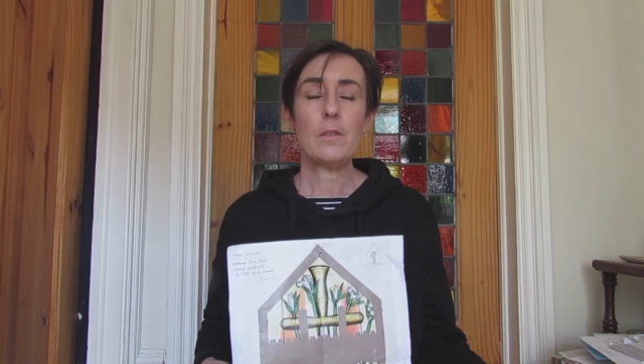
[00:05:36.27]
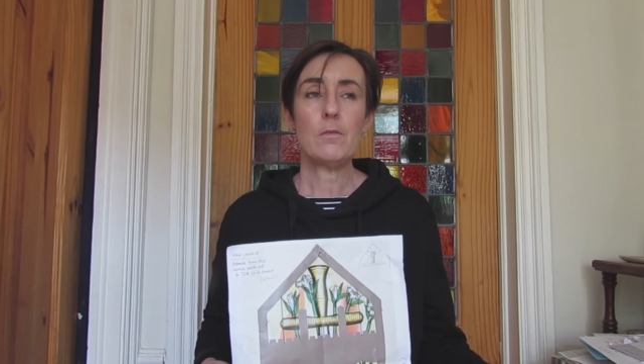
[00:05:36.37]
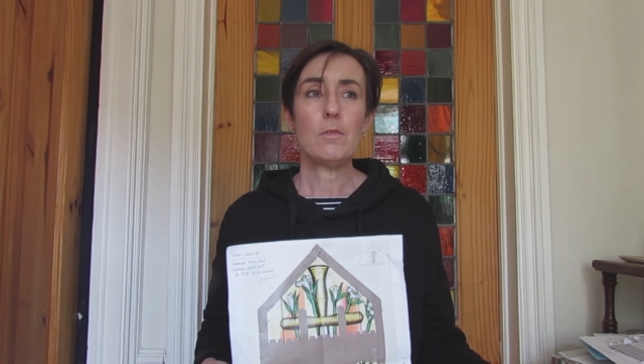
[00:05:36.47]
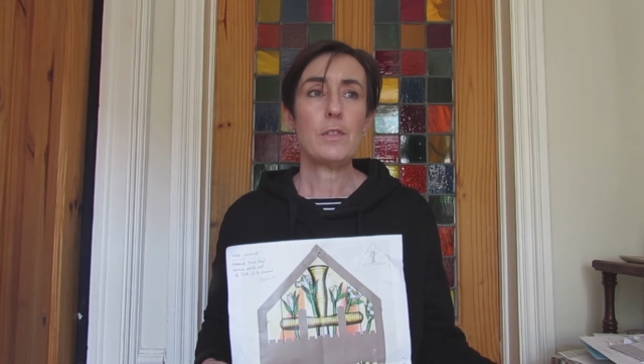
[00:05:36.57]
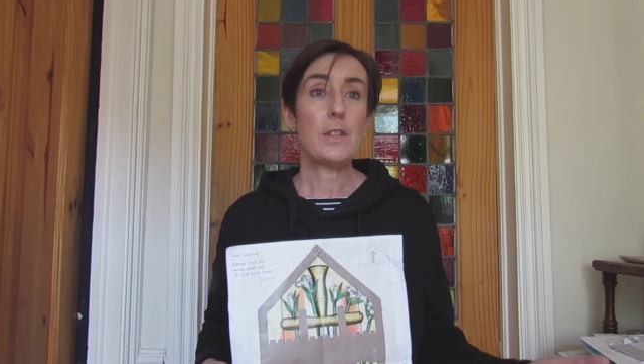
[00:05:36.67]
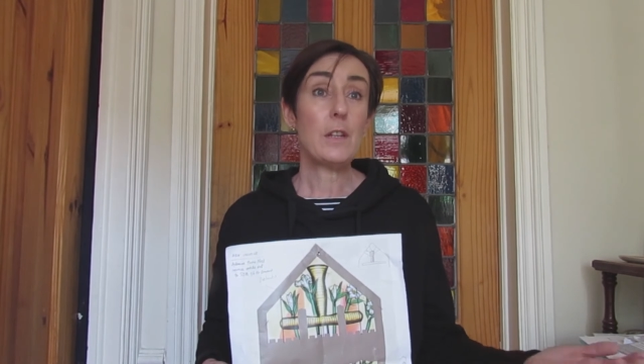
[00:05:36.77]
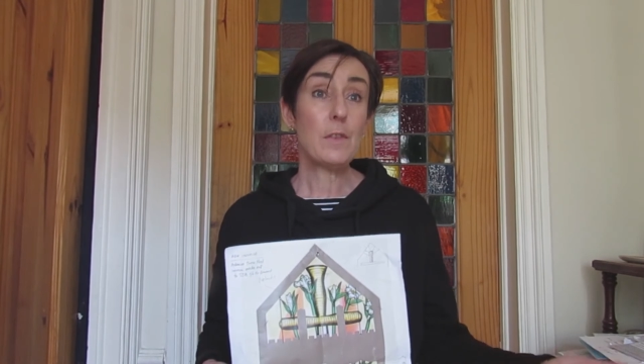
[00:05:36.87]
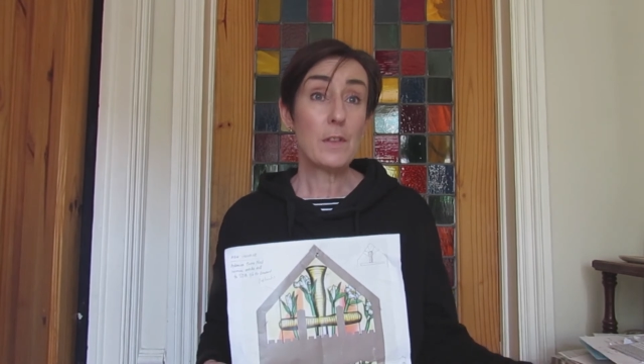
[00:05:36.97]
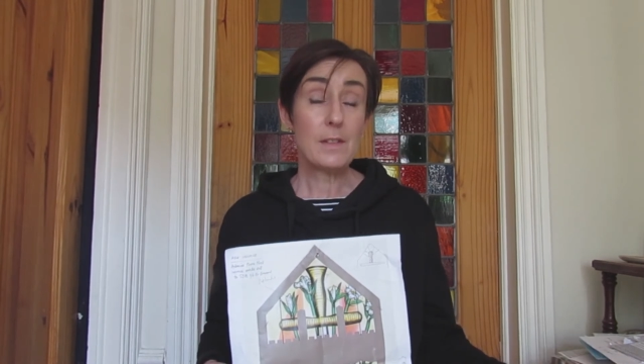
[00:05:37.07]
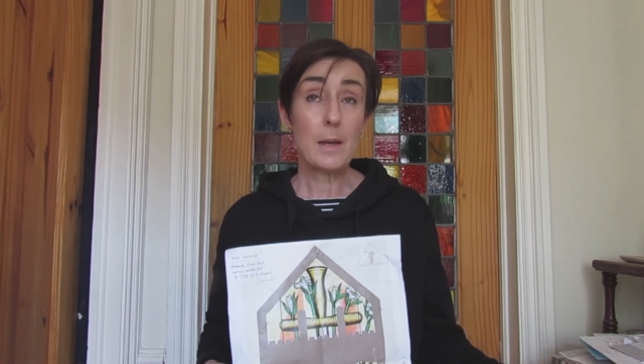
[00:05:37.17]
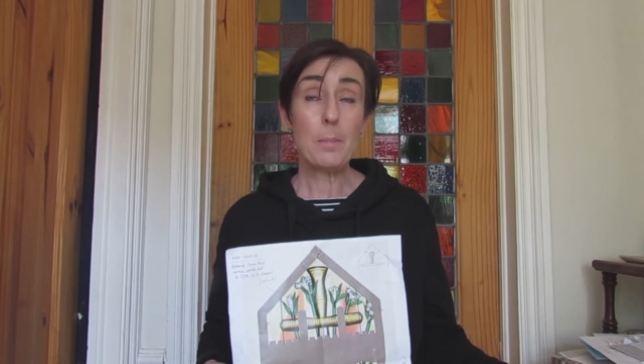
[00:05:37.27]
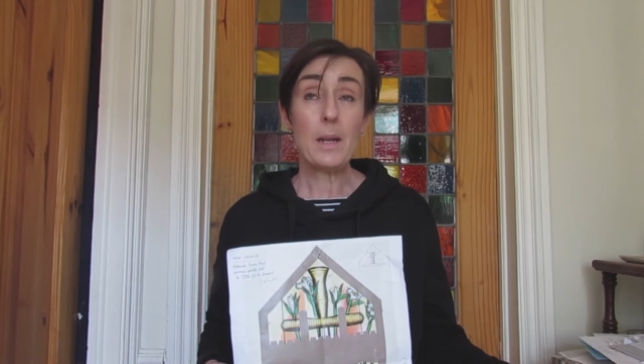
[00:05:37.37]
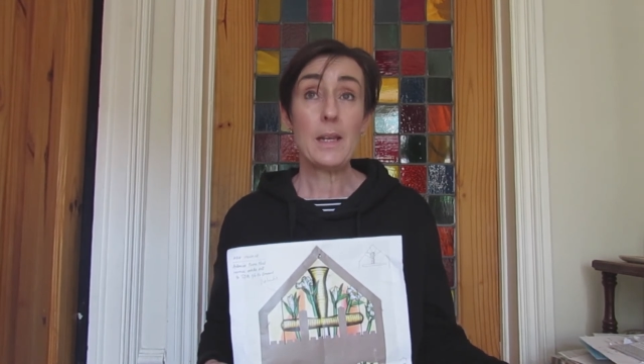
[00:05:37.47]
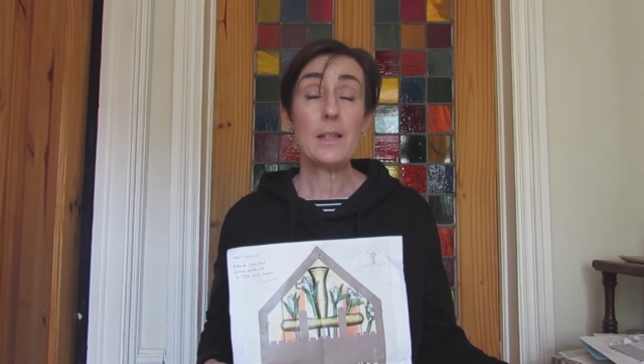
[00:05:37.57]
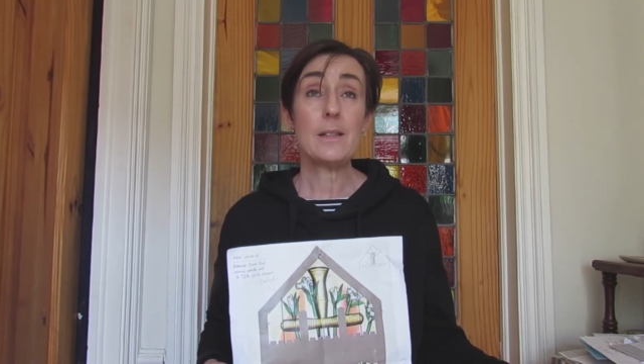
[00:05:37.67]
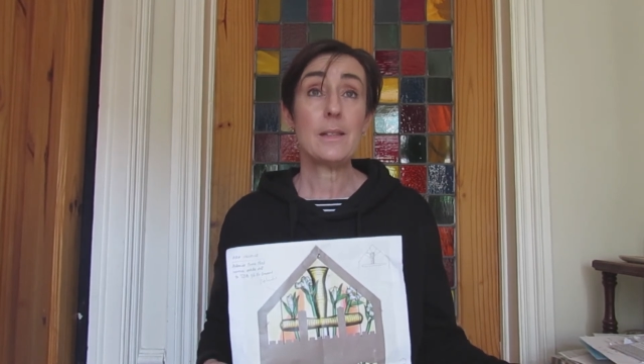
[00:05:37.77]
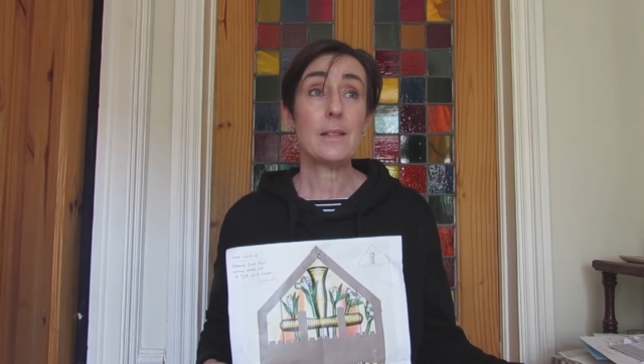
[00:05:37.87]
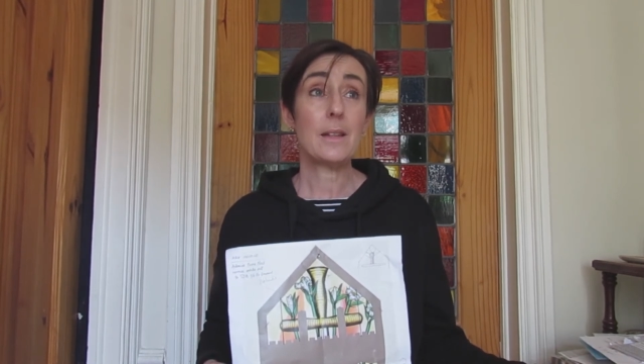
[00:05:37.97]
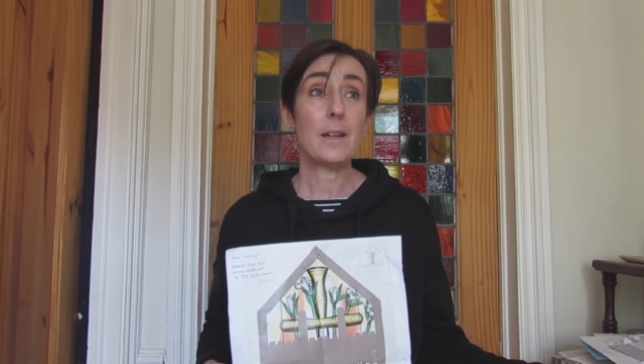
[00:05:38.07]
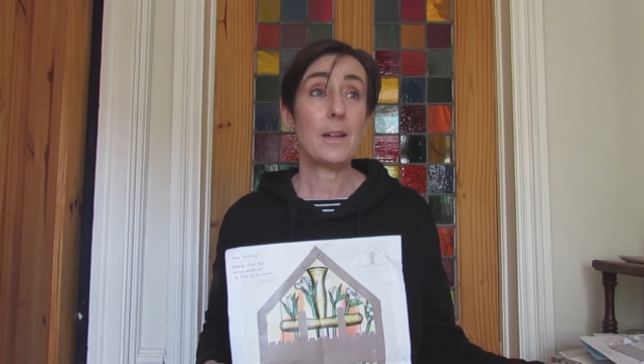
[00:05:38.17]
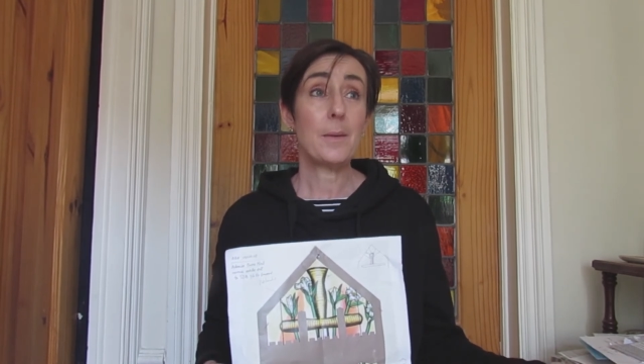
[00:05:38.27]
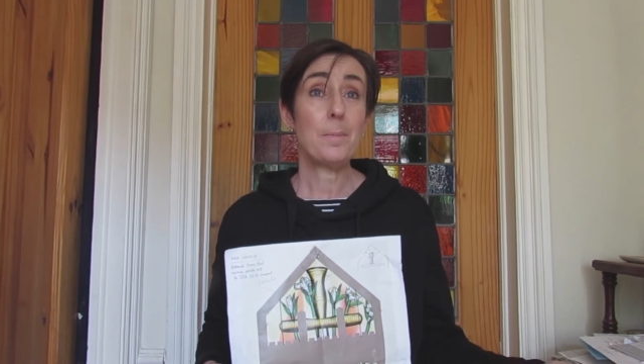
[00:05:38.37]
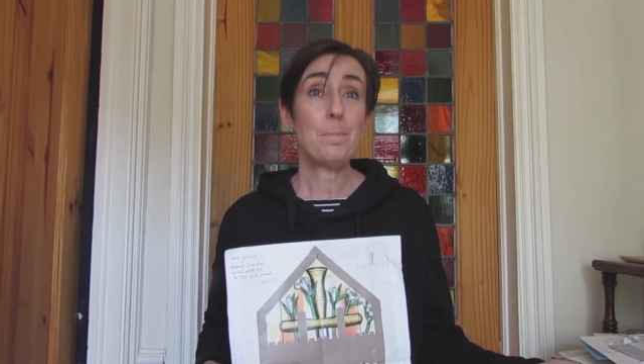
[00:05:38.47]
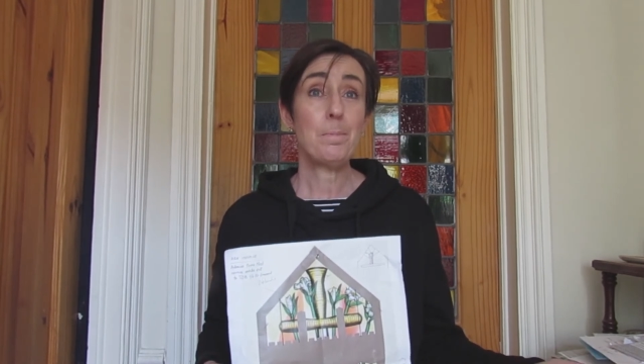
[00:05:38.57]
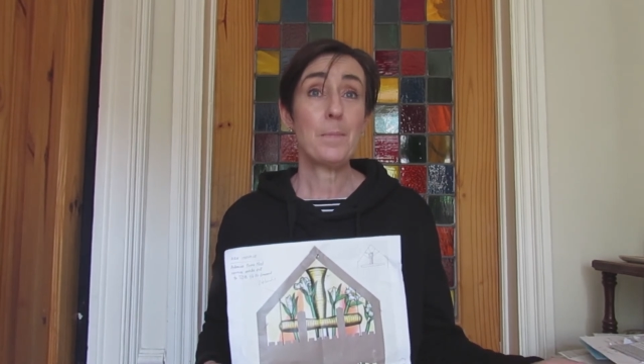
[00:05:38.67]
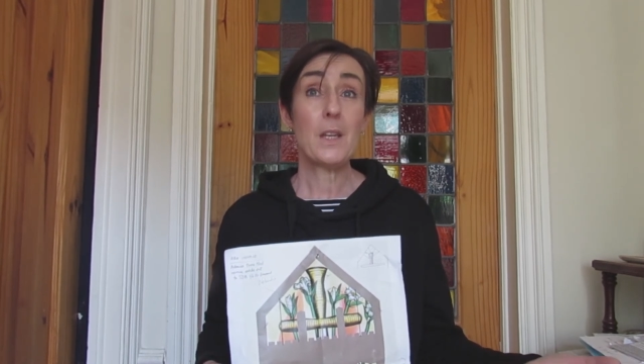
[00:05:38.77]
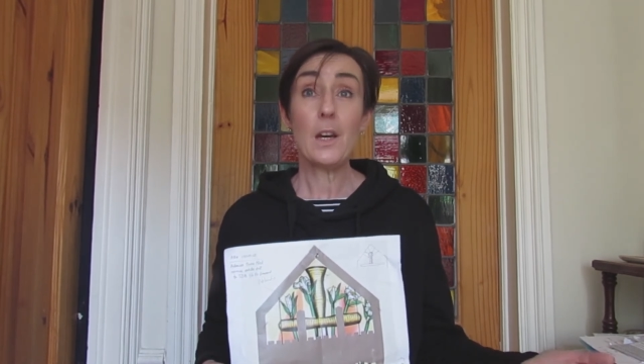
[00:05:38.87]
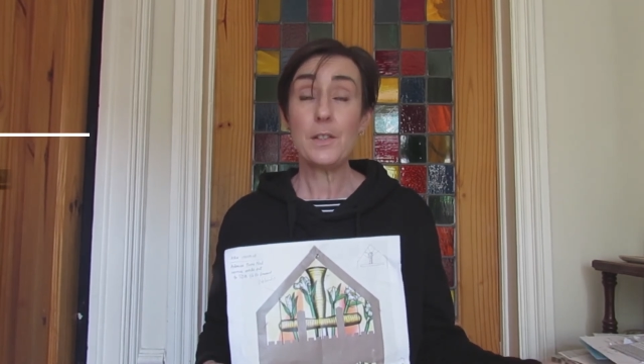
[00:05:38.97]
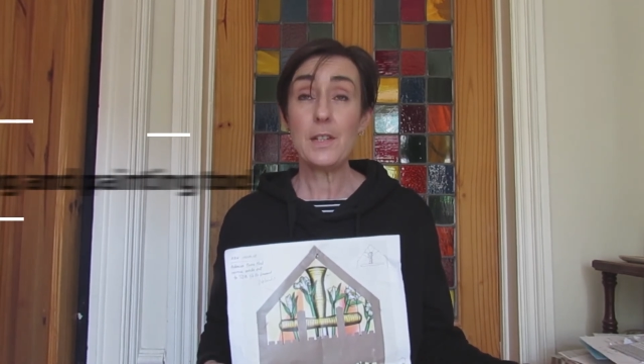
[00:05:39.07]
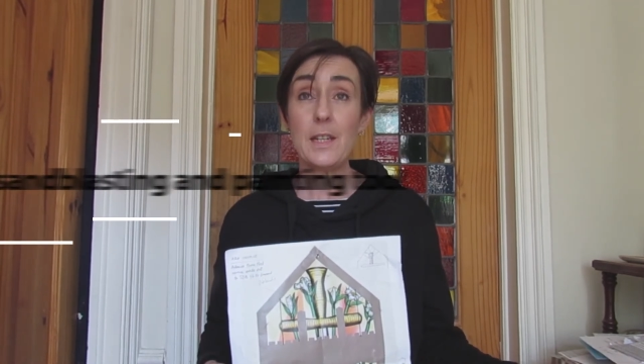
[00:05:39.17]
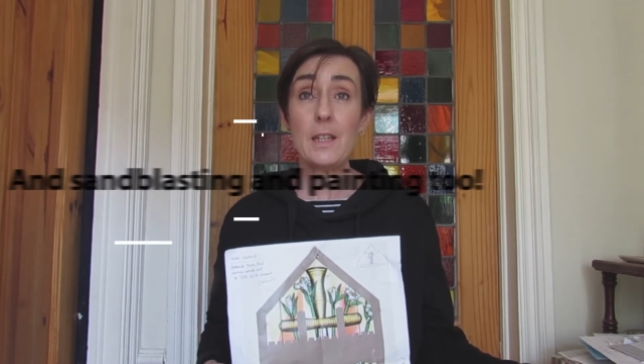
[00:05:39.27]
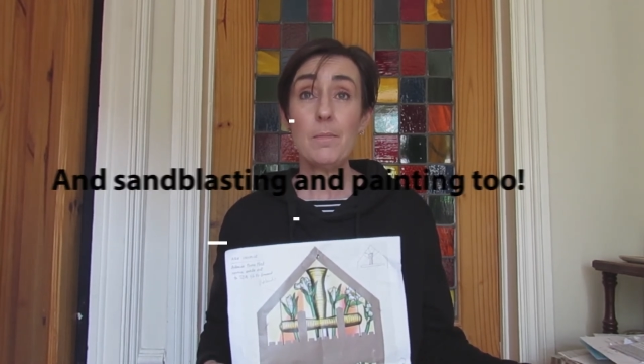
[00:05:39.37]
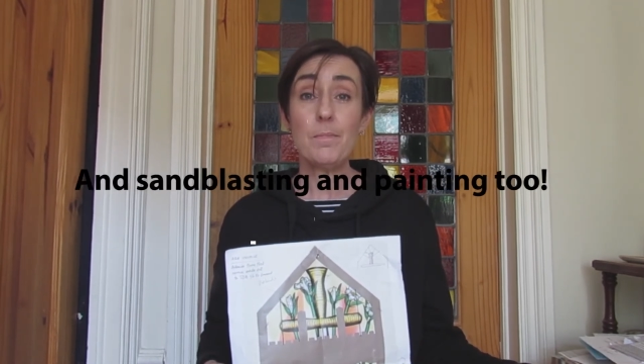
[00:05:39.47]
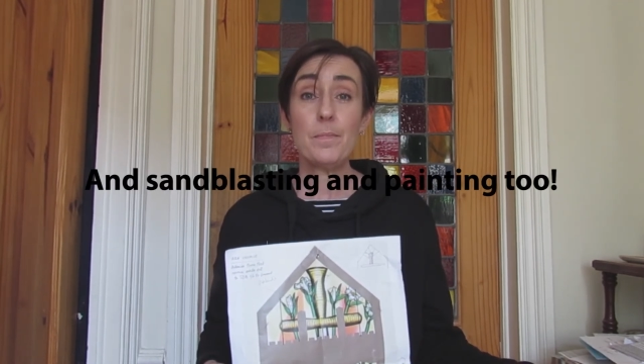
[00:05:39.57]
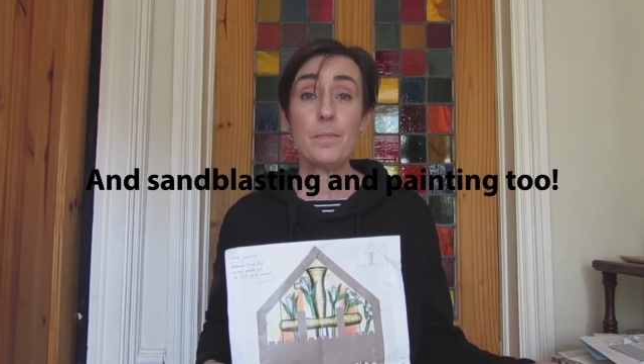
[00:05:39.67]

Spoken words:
receiving the templates, cutting,